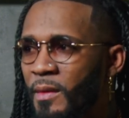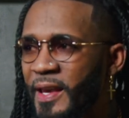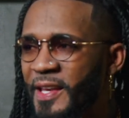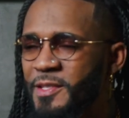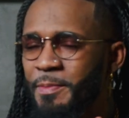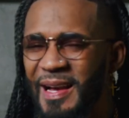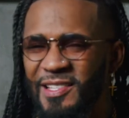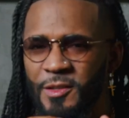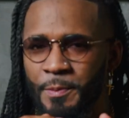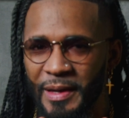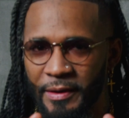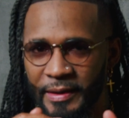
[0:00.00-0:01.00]
It's by
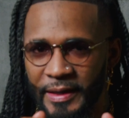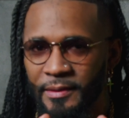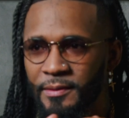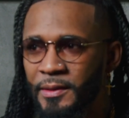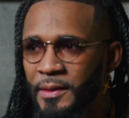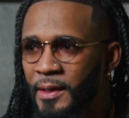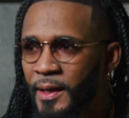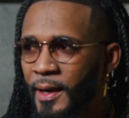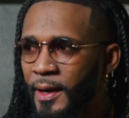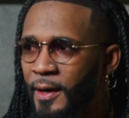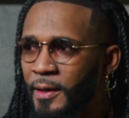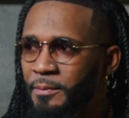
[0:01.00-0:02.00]
spirit
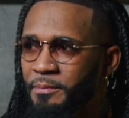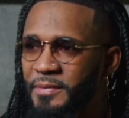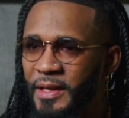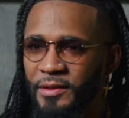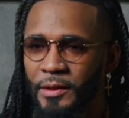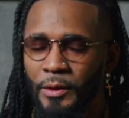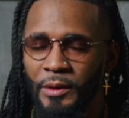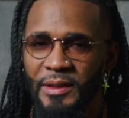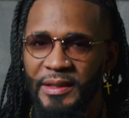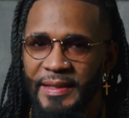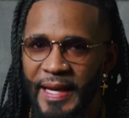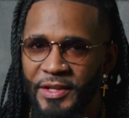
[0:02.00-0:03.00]
that the Lord
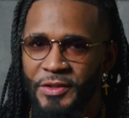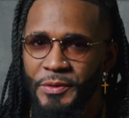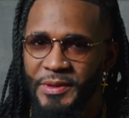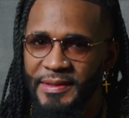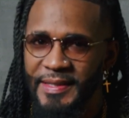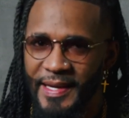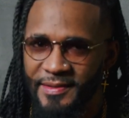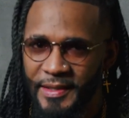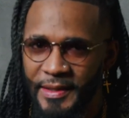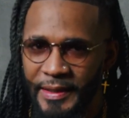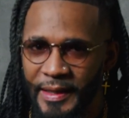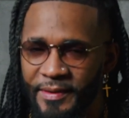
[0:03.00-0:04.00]
connects you to
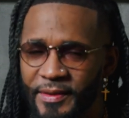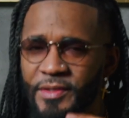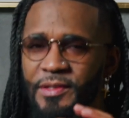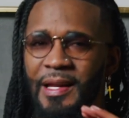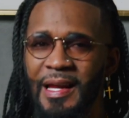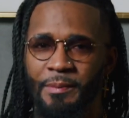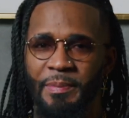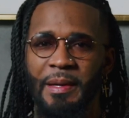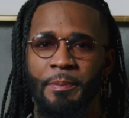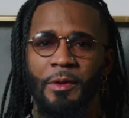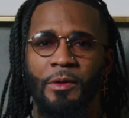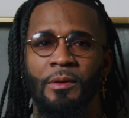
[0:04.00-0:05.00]
destiny. And there's a lot of
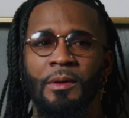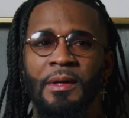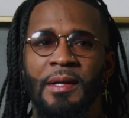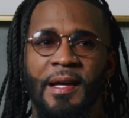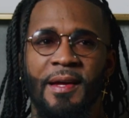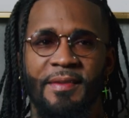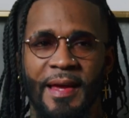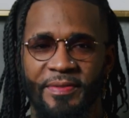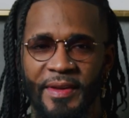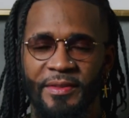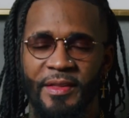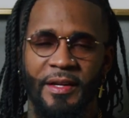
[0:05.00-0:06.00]
people that
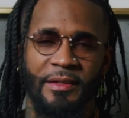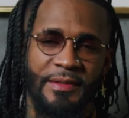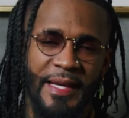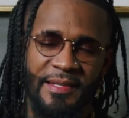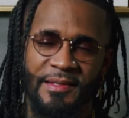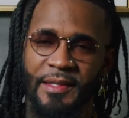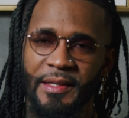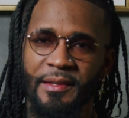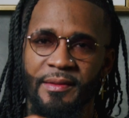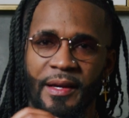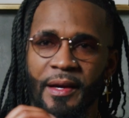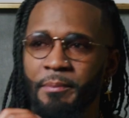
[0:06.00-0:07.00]
think that their destiny,
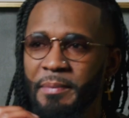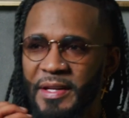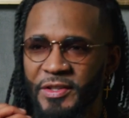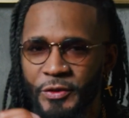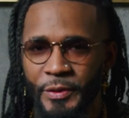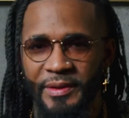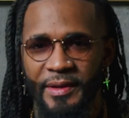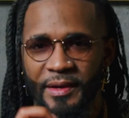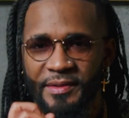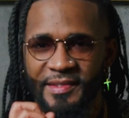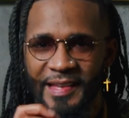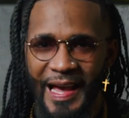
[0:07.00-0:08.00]
their ministry, their
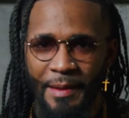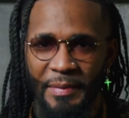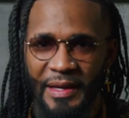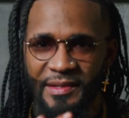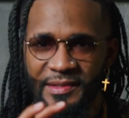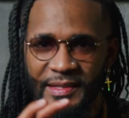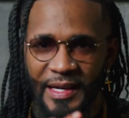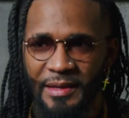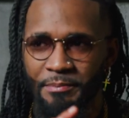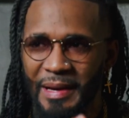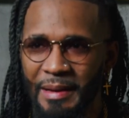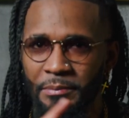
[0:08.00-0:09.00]
assignment is
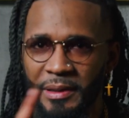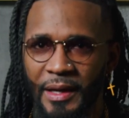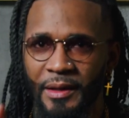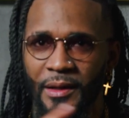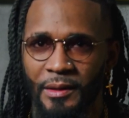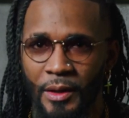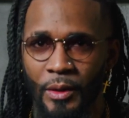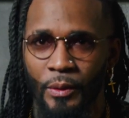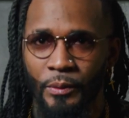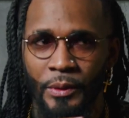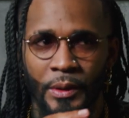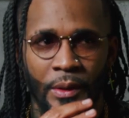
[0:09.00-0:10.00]
done by blood
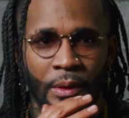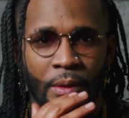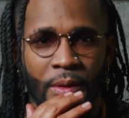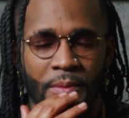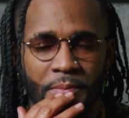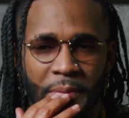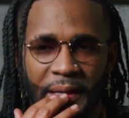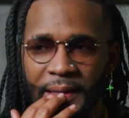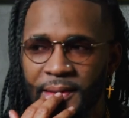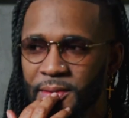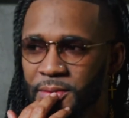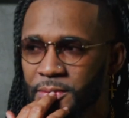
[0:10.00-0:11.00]
alone.
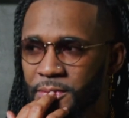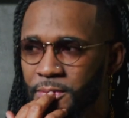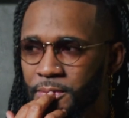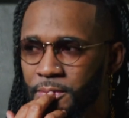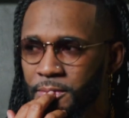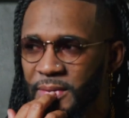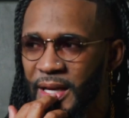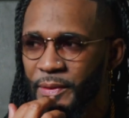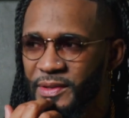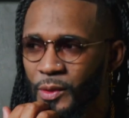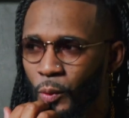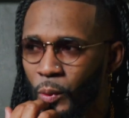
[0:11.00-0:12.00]
But there
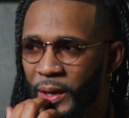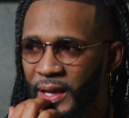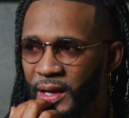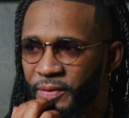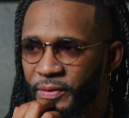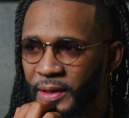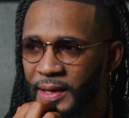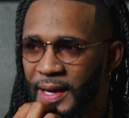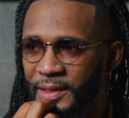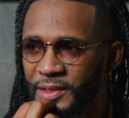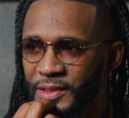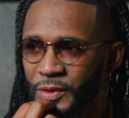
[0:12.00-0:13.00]
is a way for
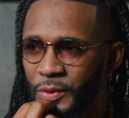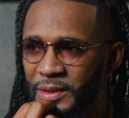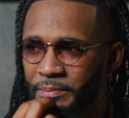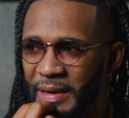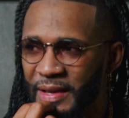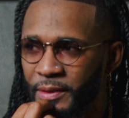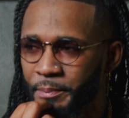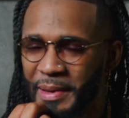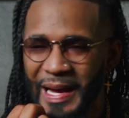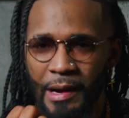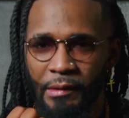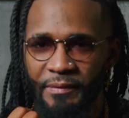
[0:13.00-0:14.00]
God to do it by the
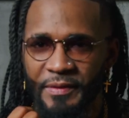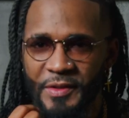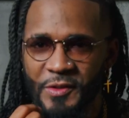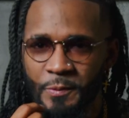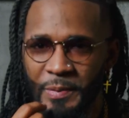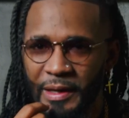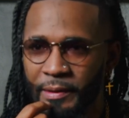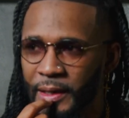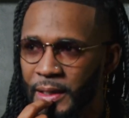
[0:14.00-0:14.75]
power of the Spirit.